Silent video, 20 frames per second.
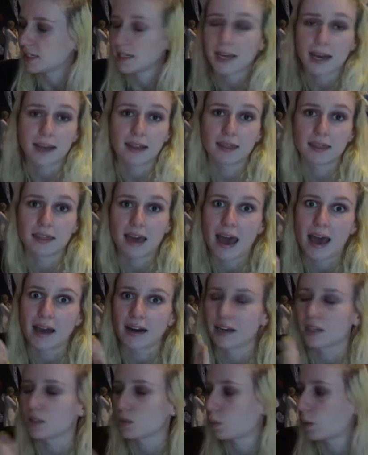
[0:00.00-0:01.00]
get that
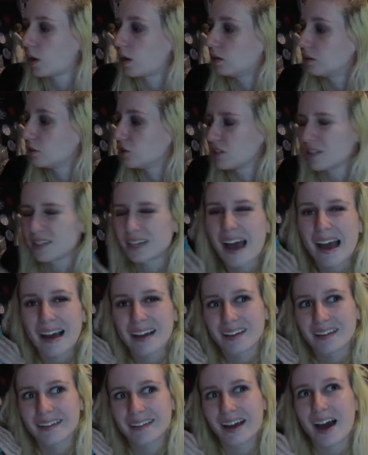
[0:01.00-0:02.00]
as well. Just to, uh,
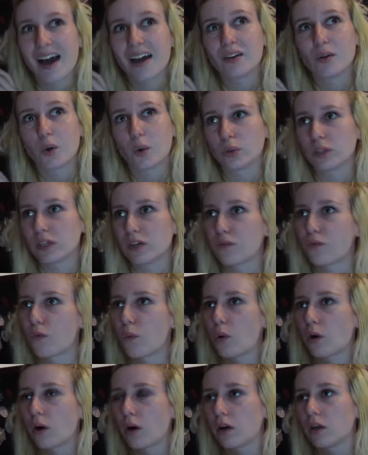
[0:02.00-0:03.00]
not only
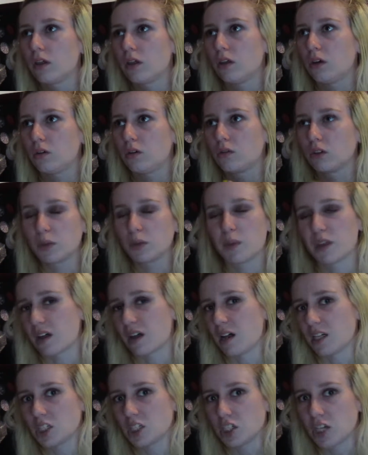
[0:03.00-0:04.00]
for the Greek
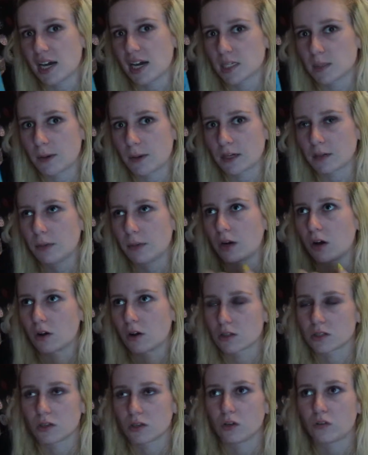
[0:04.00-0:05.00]
mythology aspect but
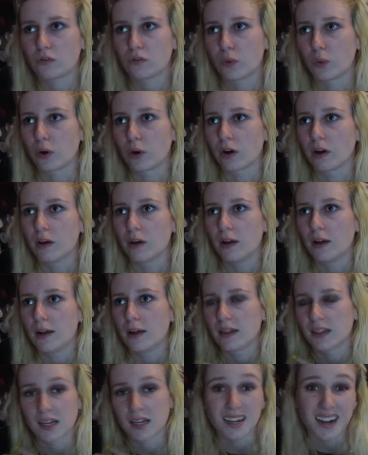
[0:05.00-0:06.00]
also for
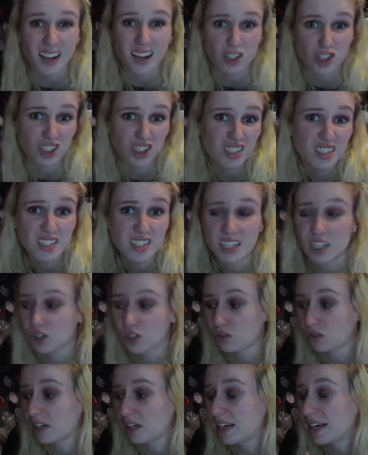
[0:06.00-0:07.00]
the connection to
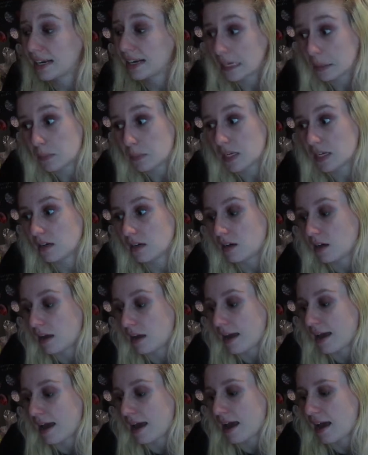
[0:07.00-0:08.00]
Santorini. And I mean,
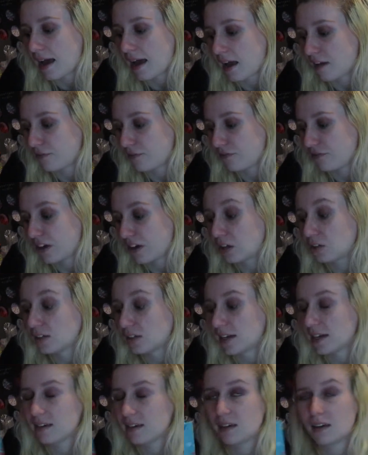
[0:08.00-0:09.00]
I felt
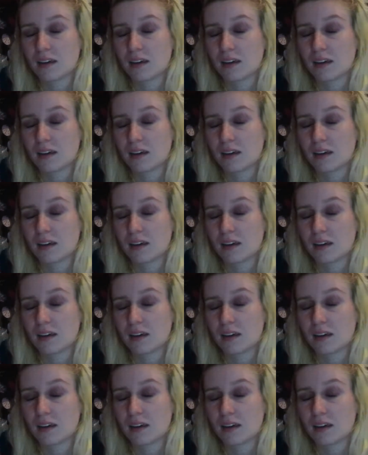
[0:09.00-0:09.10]
like